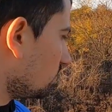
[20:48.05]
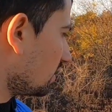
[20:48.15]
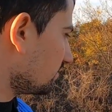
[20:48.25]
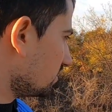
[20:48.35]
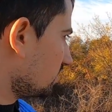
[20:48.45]

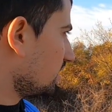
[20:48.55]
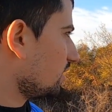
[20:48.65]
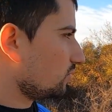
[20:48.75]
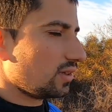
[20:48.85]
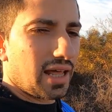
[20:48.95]
One of the things
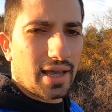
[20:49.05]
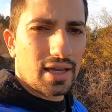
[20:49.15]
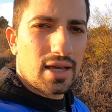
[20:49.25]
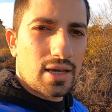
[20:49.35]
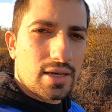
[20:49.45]
I don't
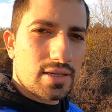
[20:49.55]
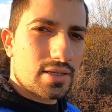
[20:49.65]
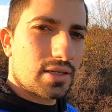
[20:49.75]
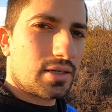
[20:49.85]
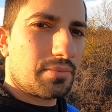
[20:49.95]
like
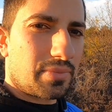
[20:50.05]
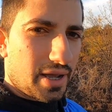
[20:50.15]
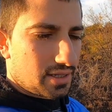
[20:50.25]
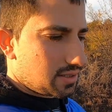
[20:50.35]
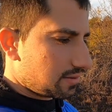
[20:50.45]
is the
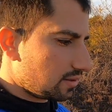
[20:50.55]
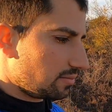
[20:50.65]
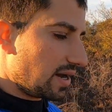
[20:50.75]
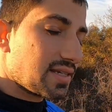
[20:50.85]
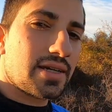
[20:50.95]
brakes.
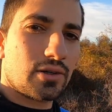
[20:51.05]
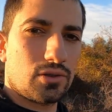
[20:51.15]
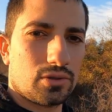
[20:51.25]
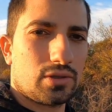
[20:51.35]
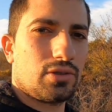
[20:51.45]
The brakes are
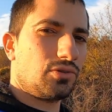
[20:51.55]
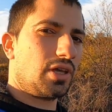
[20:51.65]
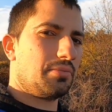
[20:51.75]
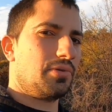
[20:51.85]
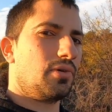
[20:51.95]
good,
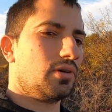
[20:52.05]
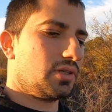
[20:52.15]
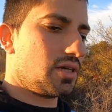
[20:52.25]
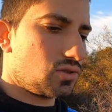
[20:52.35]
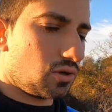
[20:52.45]
don't get me wrong,
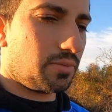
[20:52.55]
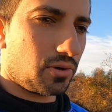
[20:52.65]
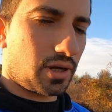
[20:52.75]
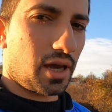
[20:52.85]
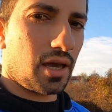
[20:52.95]
they stop
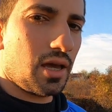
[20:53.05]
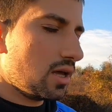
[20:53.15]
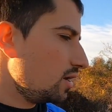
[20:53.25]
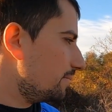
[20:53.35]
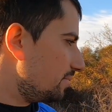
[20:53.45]
okay,
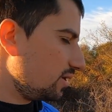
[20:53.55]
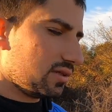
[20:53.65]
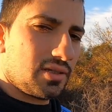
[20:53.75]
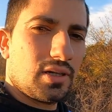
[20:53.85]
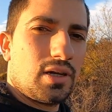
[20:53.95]

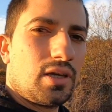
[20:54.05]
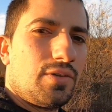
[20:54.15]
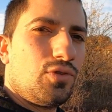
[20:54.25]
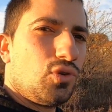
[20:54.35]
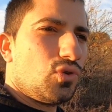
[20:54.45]
but
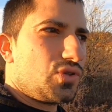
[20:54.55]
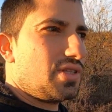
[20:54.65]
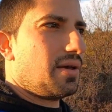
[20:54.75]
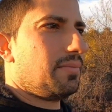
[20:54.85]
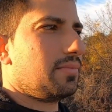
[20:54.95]
if you
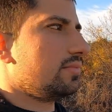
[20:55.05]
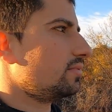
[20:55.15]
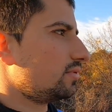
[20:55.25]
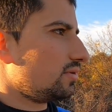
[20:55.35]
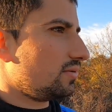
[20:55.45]
use them
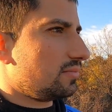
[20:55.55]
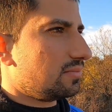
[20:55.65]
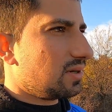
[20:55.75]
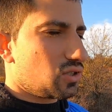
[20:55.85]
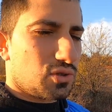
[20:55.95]

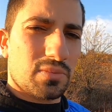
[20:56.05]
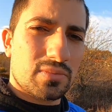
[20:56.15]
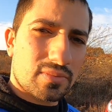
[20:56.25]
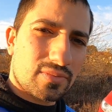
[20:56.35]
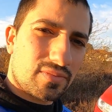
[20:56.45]
much
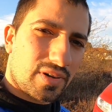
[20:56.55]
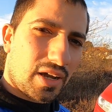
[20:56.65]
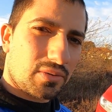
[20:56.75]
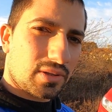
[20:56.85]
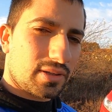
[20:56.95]

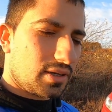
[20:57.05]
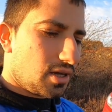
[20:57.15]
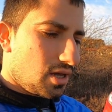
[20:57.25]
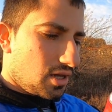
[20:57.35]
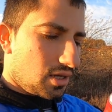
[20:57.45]
frequently
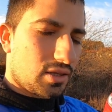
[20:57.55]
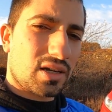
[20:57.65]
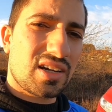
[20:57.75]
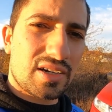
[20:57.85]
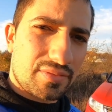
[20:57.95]

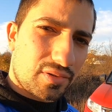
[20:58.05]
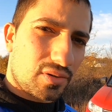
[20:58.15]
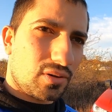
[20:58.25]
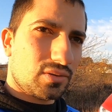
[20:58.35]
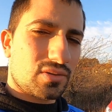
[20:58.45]
in a curvy
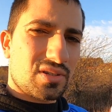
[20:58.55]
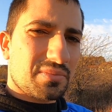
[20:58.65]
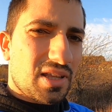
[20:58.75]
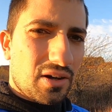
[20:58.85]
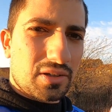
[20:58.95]
road, on
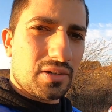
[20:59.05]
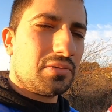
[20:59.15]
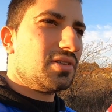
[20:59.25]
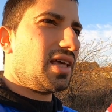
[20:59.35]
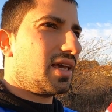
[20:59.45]
some
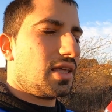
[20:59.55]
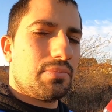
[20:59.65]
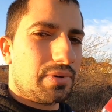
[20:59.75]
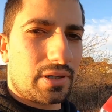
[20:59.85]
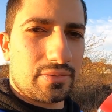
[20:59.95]
downhill, they
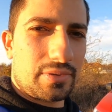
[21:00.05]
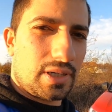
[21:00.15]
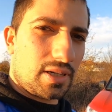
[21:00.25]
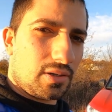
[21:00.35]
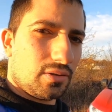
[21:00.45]
get burned
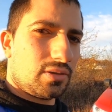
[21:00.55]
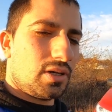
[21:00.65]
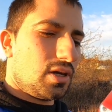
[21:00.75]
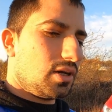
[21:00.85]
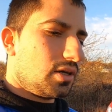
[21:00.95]
really hot,
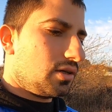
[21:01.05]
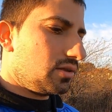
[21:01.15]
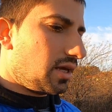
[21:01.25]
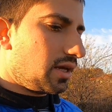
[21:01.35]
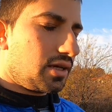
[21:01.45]

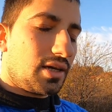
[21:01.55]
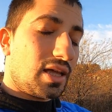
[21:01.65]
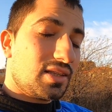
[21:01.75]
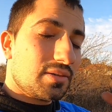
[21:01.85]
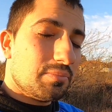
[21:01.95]
they
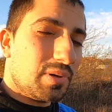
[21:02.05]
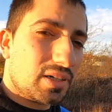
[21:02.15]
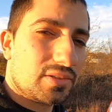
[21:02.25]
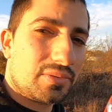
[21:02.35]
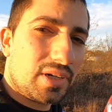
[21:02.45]
get
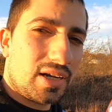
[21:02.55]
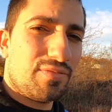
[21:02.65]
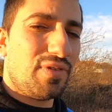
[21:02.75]
burned really